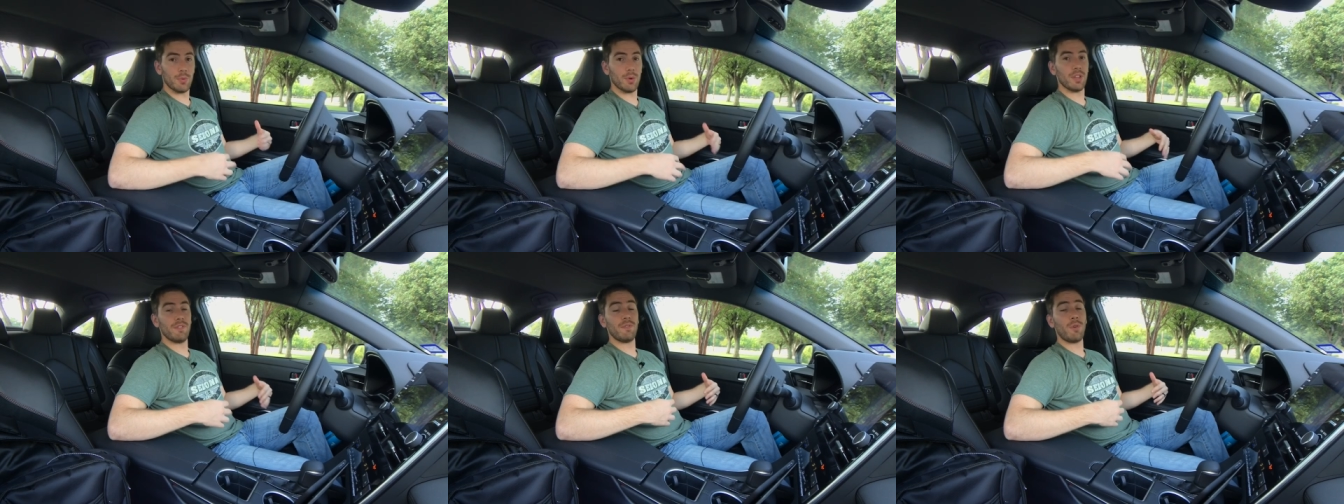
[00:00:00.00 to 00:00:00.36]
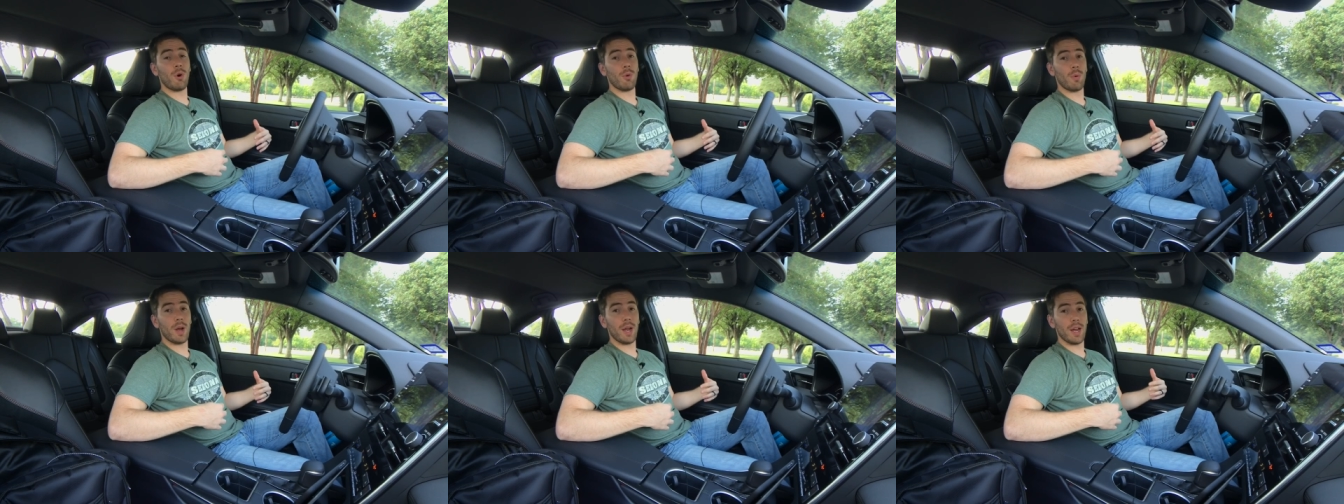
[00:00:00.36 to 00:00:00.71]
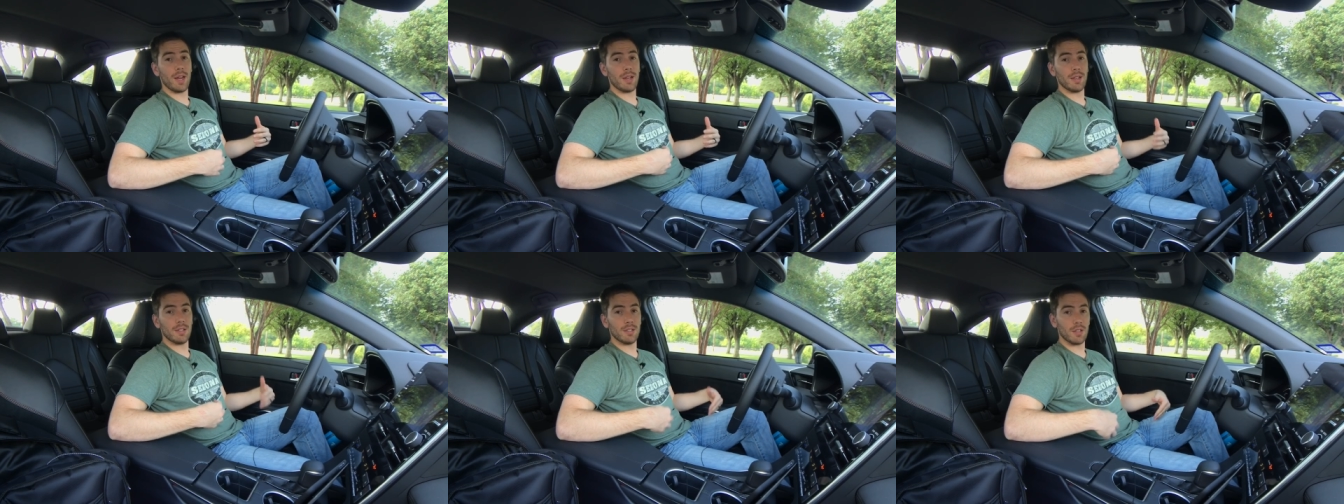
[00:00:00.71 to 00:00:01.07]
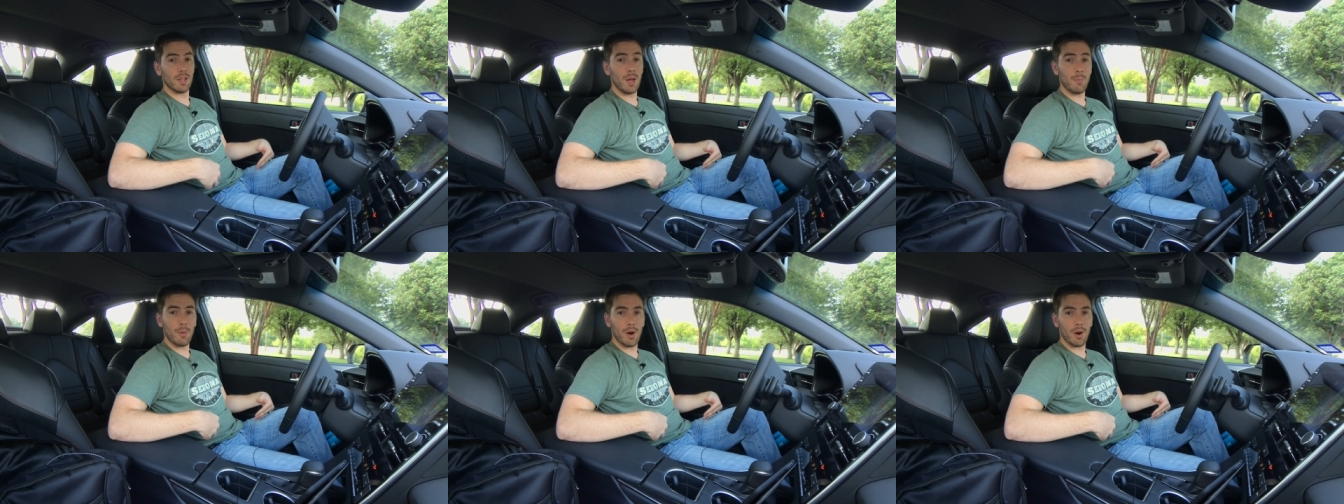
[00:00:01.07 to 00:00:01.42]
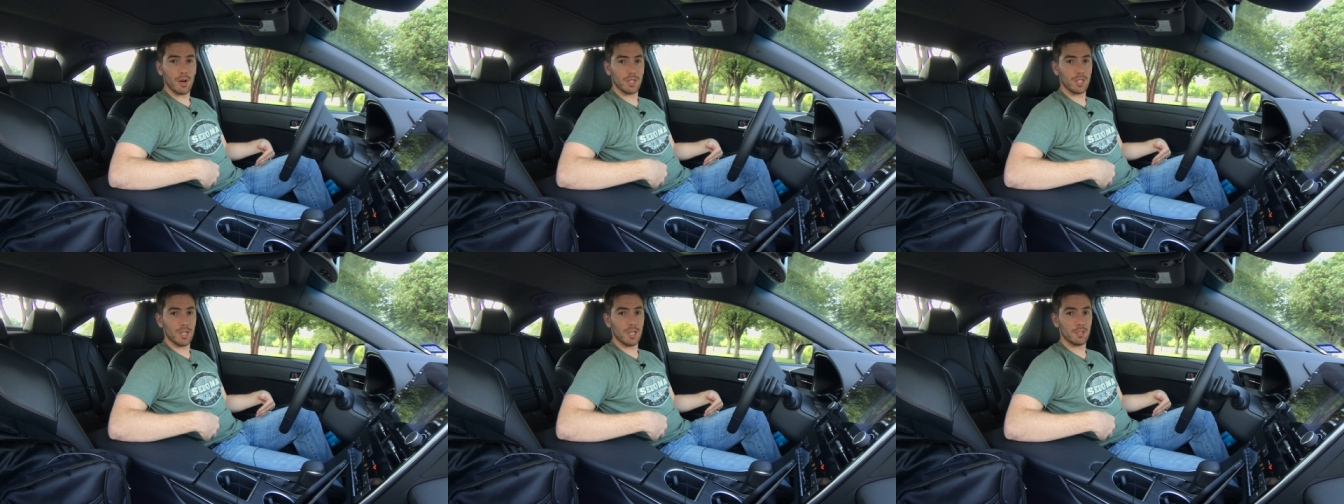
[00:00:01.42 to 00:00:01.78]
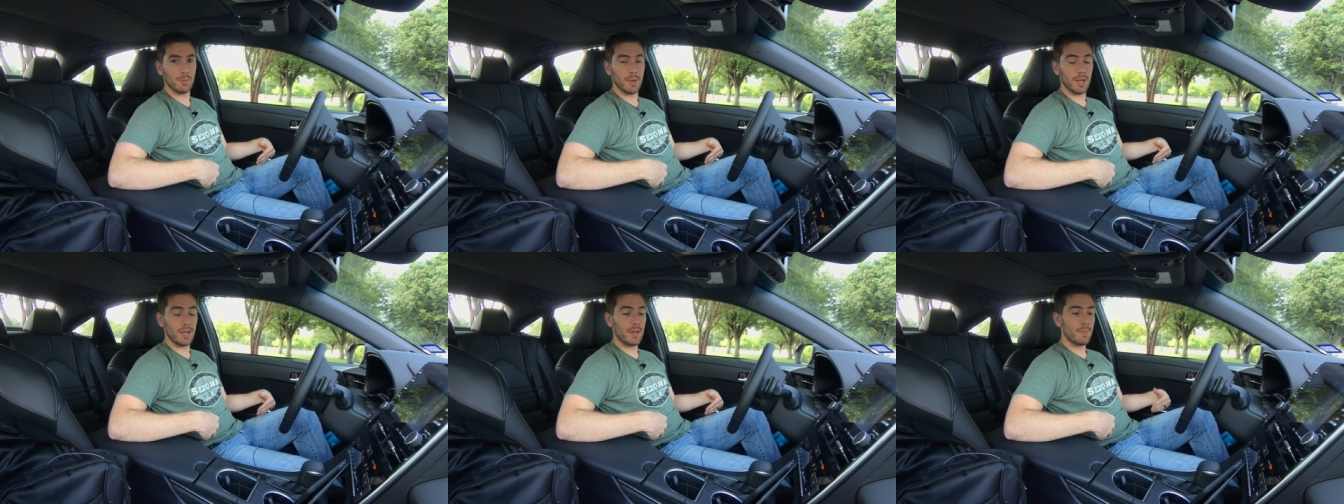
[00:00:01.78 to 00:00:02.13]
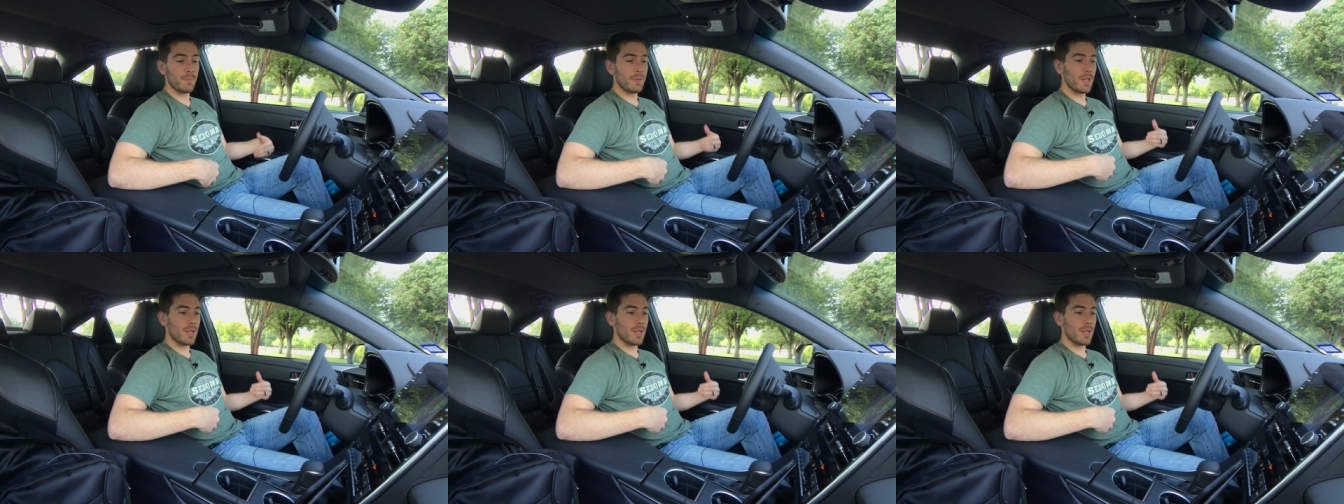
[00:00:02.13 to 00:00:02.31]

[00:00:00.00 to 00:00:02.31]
with 4-way lumbar adjustment.